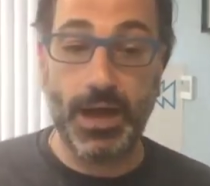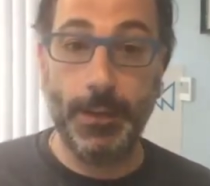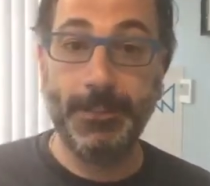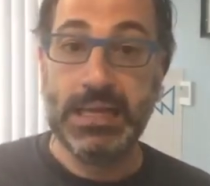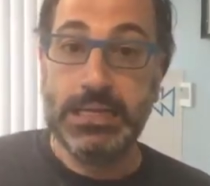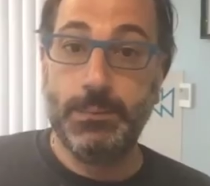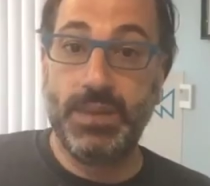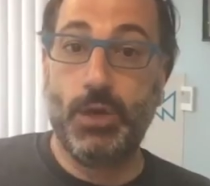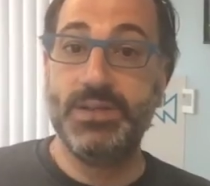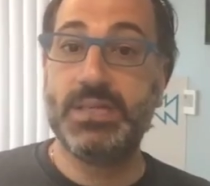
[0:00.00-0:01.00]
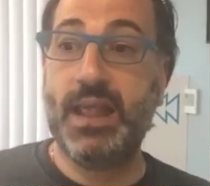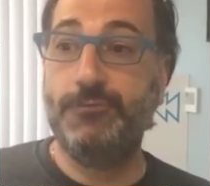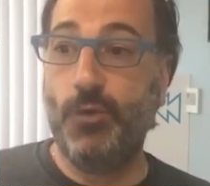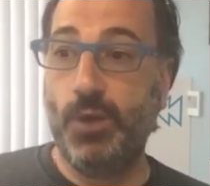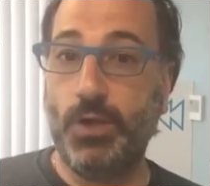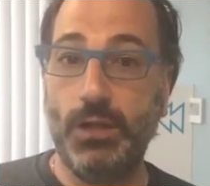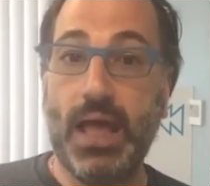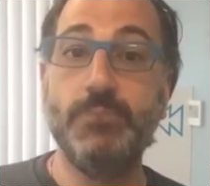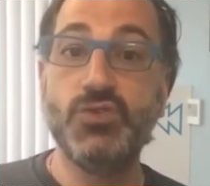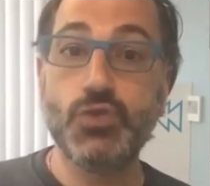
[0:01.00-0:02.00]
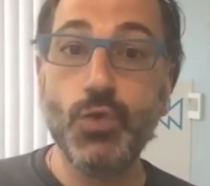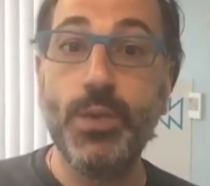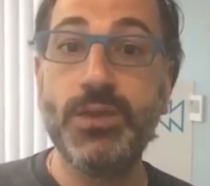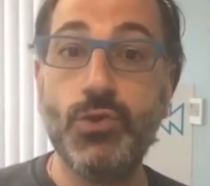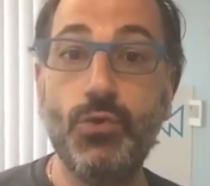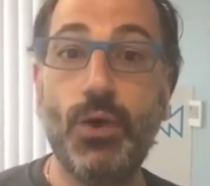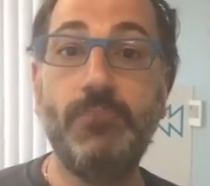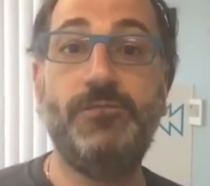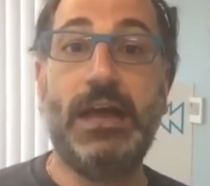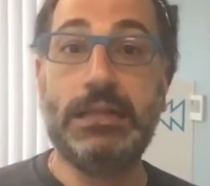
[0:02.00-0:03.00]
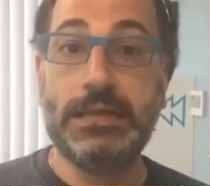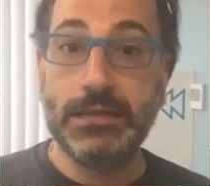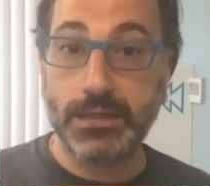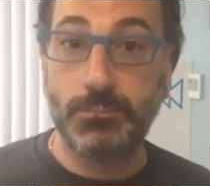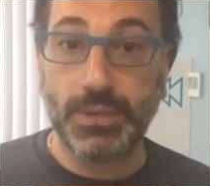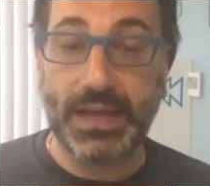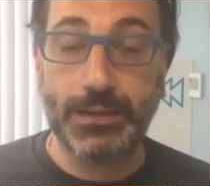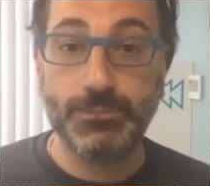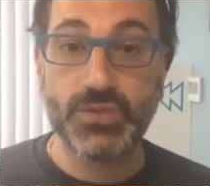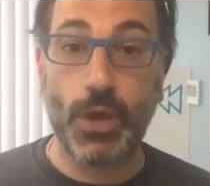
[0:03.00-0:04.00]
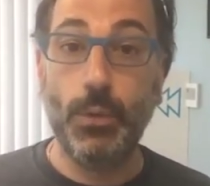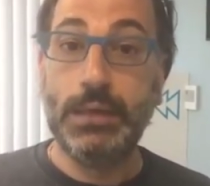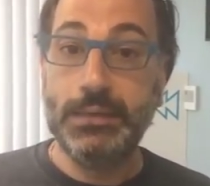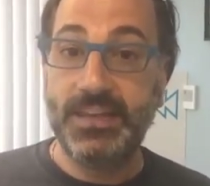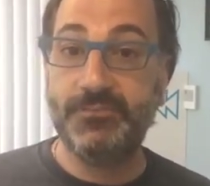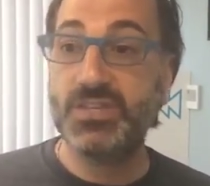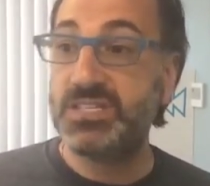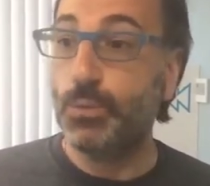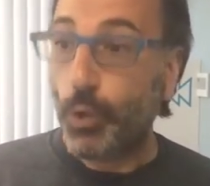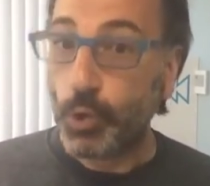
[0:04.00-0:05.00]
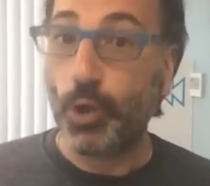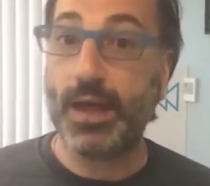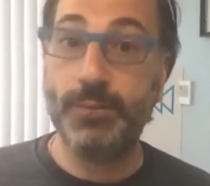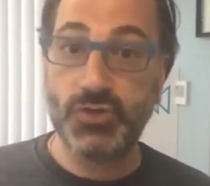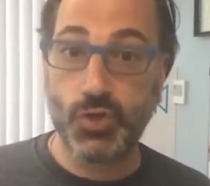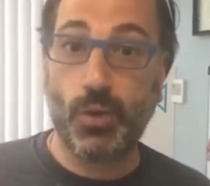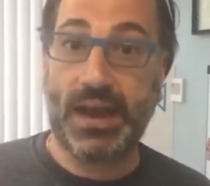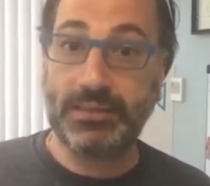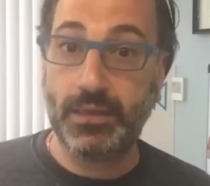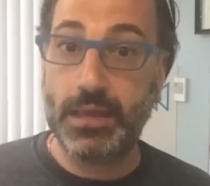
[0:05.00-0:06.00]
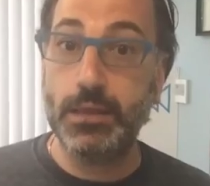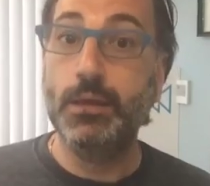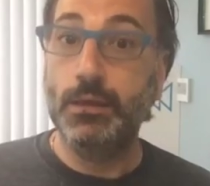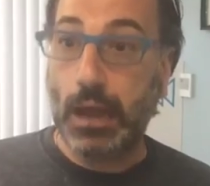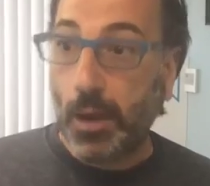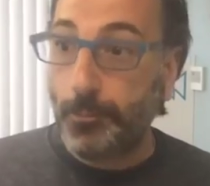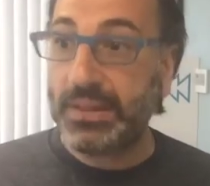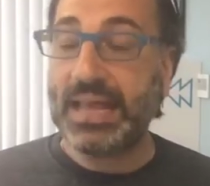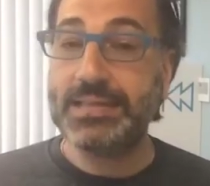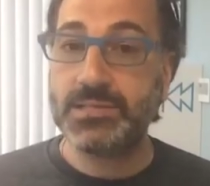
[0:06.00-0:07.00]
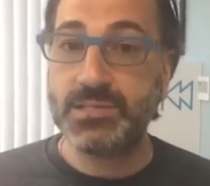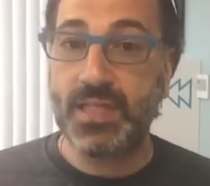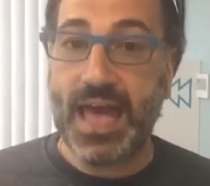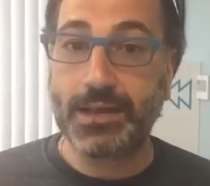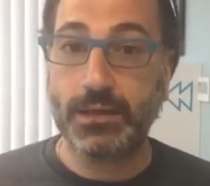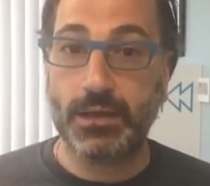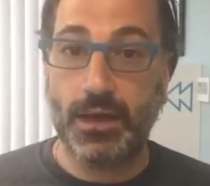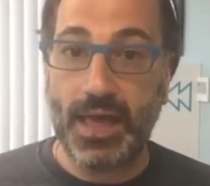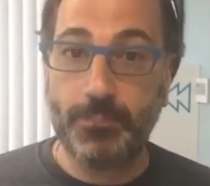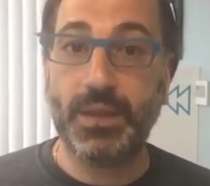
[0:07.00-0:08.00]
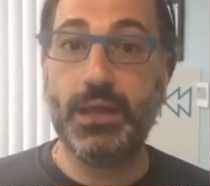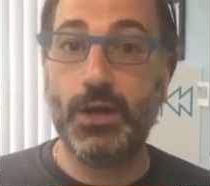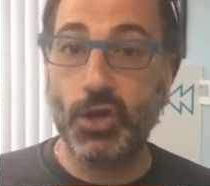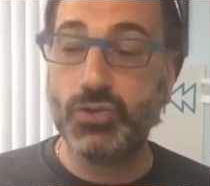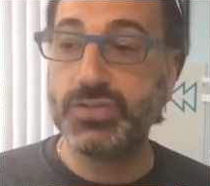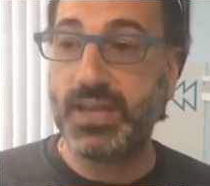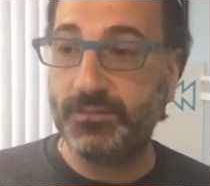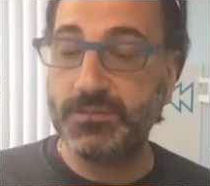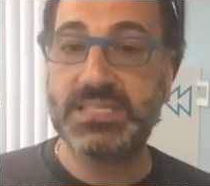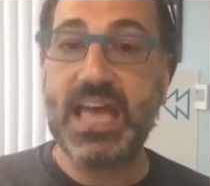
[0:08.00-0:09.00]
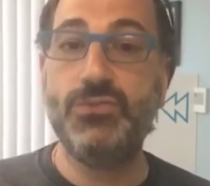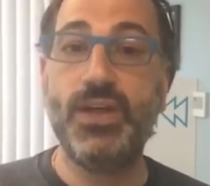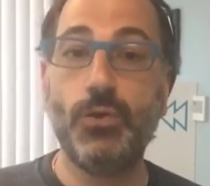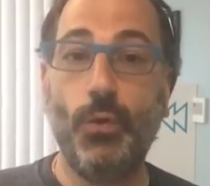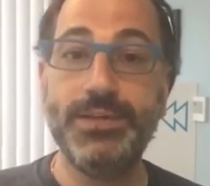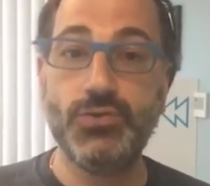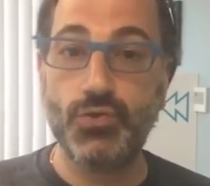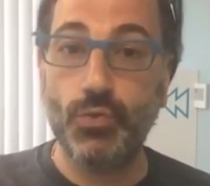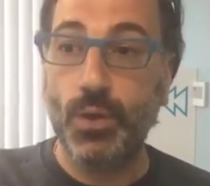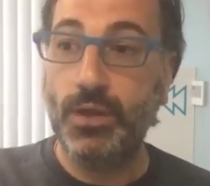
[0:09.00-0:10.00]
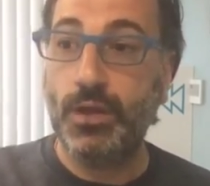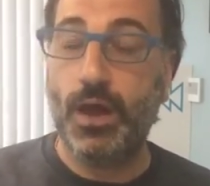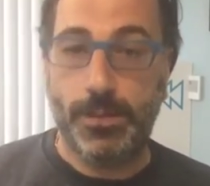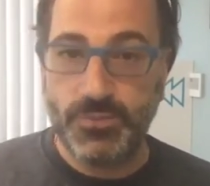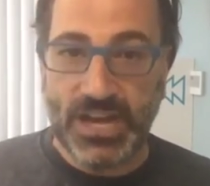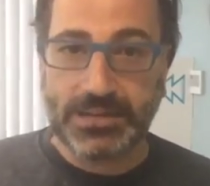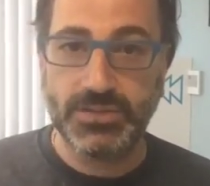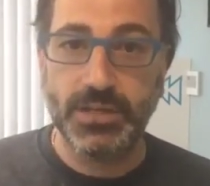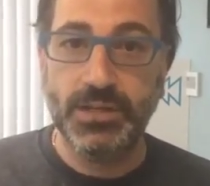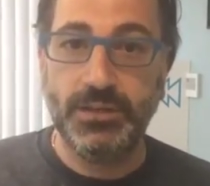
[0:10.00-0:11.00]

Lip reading: But there isn't a formal, I'm suing you, I'm filing a complaint. So the FTC will look, I'm sure, at the complaints that Epic and others have said they're going to object